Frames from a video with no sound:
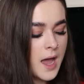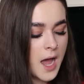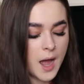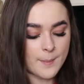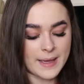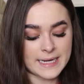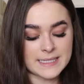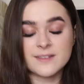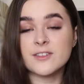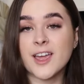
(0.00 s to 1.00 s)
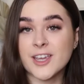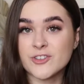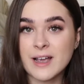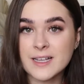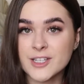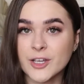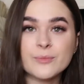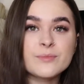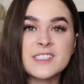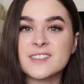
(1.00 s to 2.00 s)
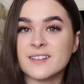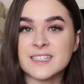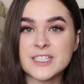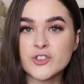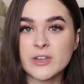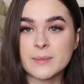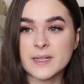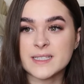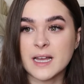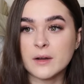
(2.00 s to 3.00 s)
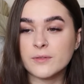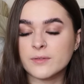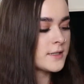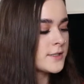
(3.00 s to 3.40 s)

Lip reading: And it's a Nike tracksuit. Decided to treat myself.